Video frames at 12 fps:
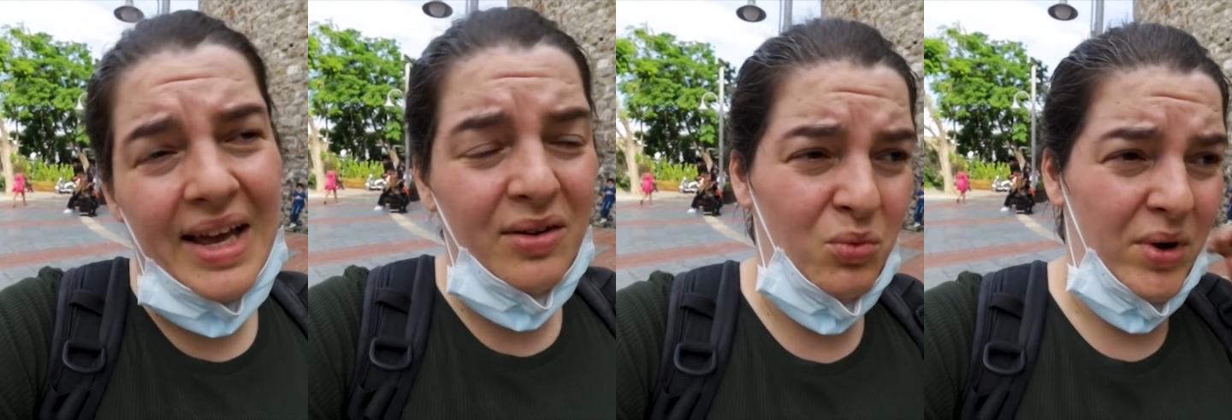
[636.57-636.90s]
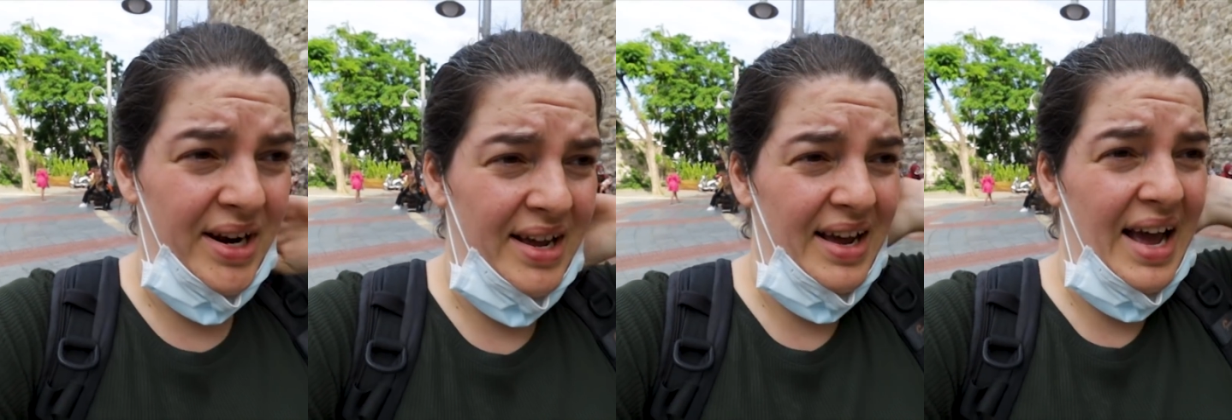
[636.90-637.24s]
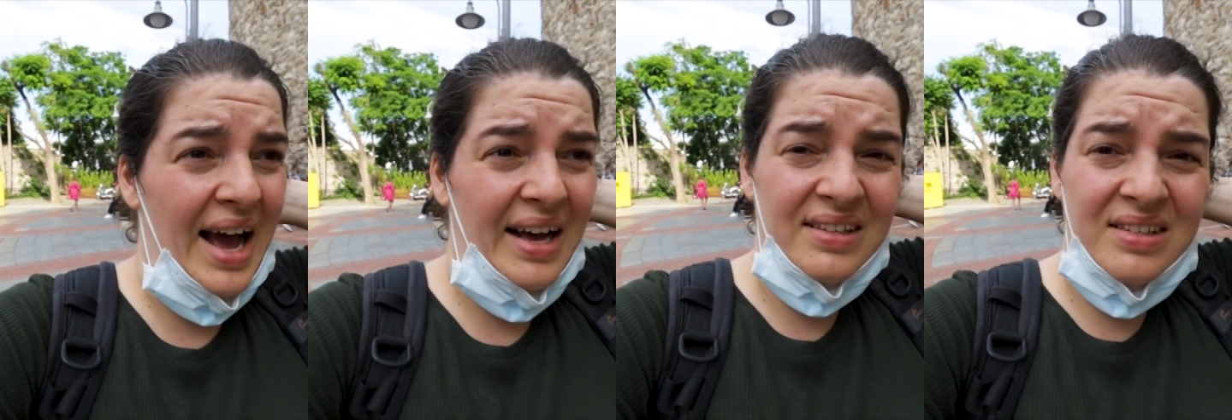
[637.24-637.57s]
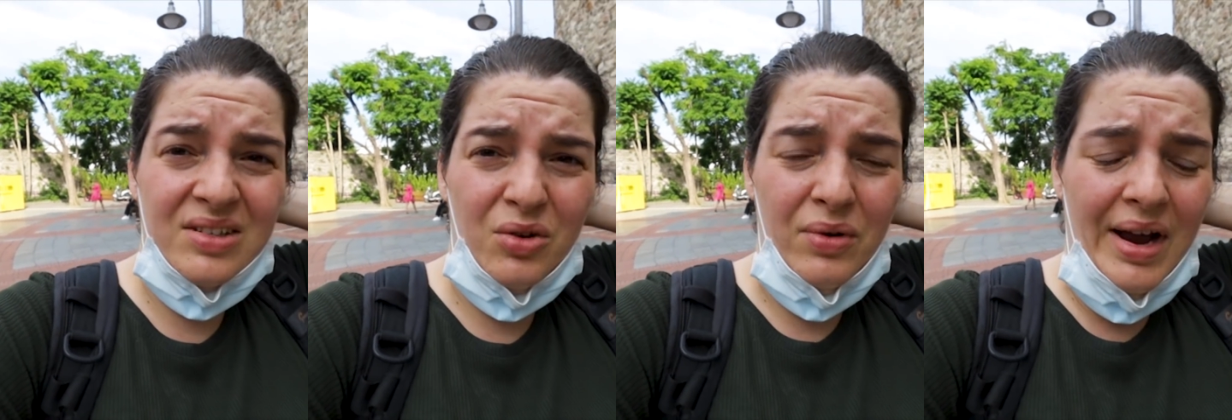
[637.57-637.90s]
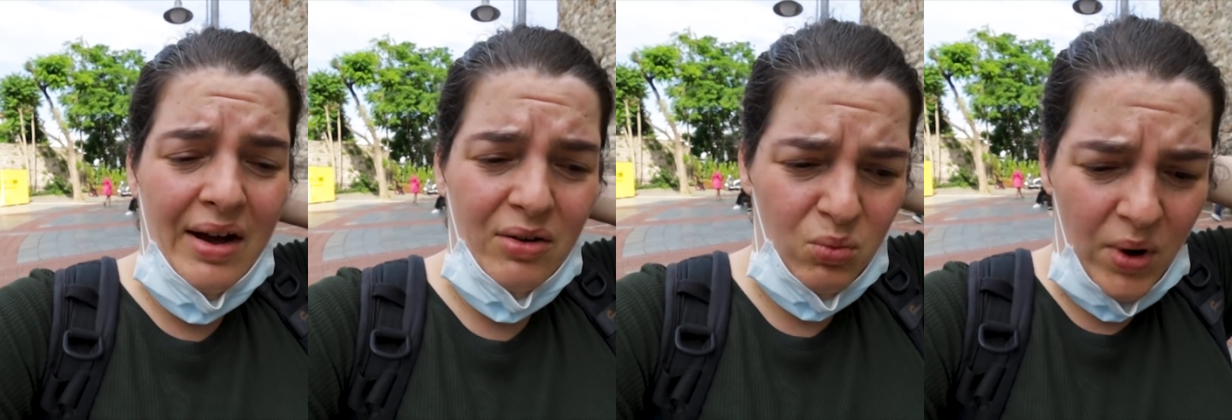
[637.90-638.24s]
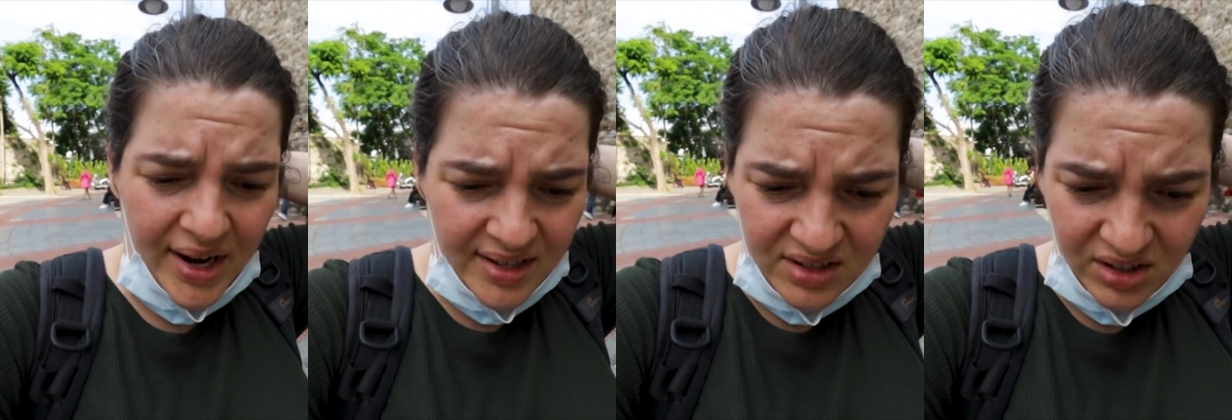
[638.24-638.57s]
And when I asked around
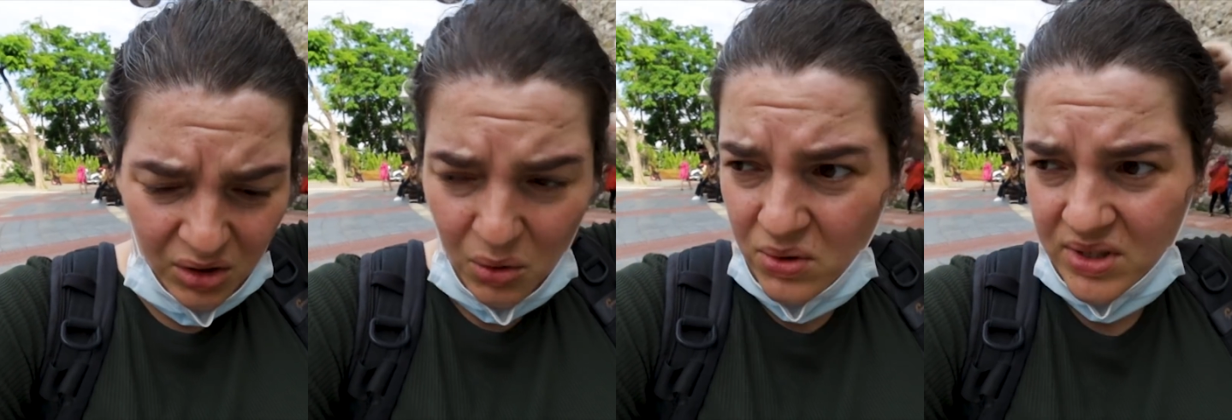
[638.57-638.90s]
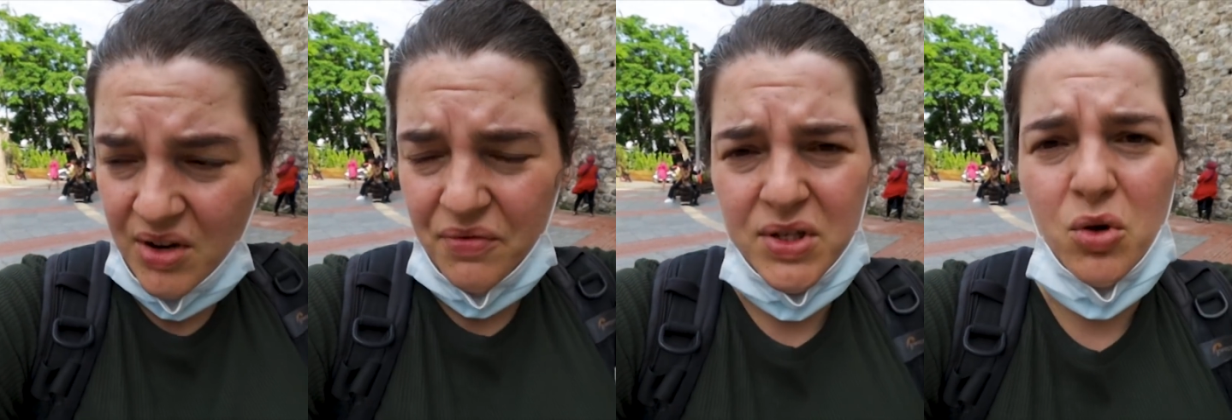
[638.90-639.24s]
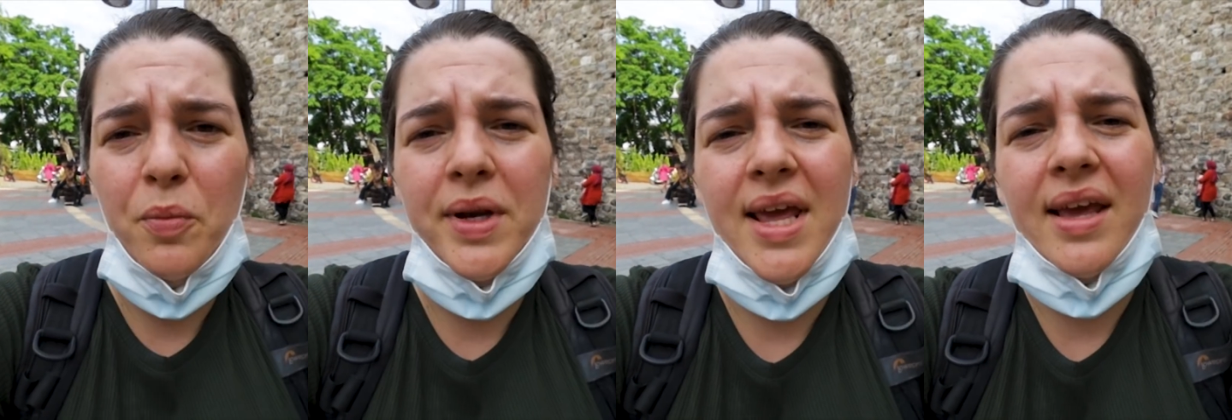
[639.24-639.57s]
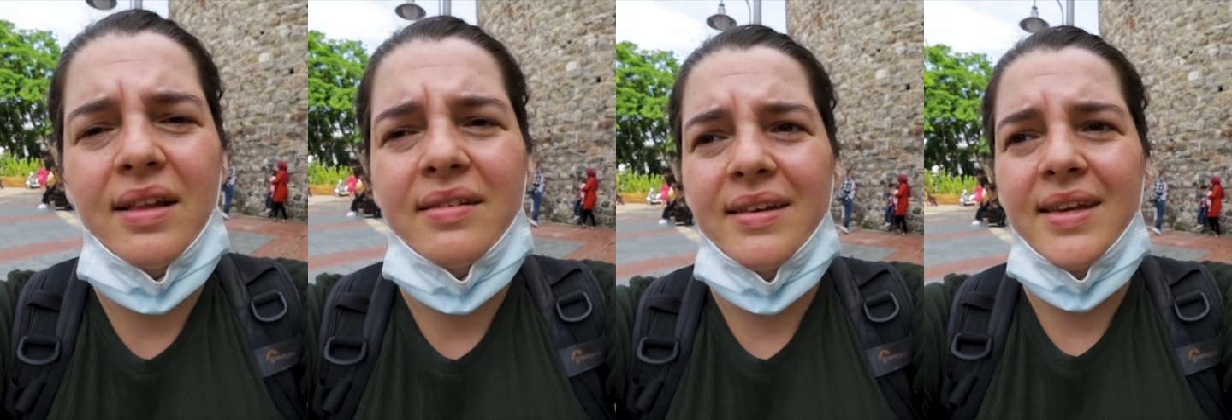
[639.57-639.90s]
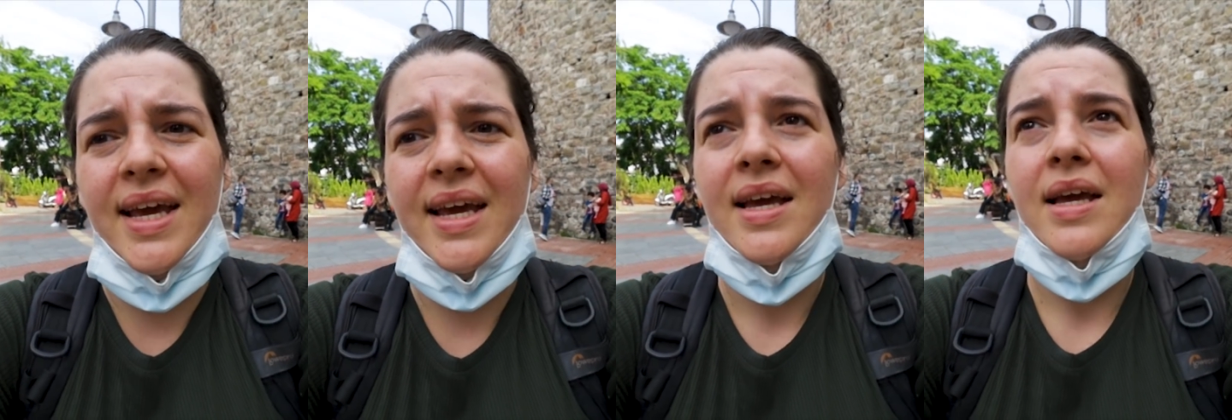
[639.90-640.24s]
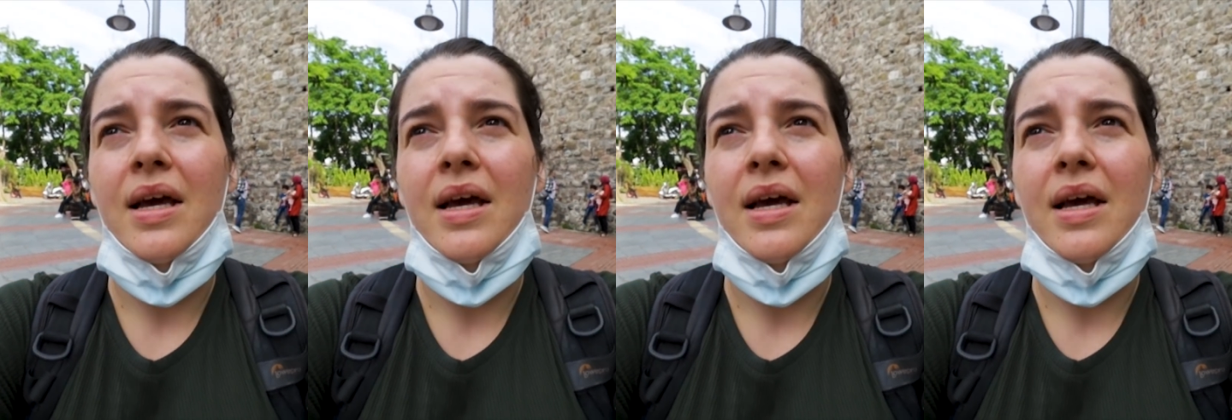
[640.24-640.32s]
why it's closed and if it's opening again today,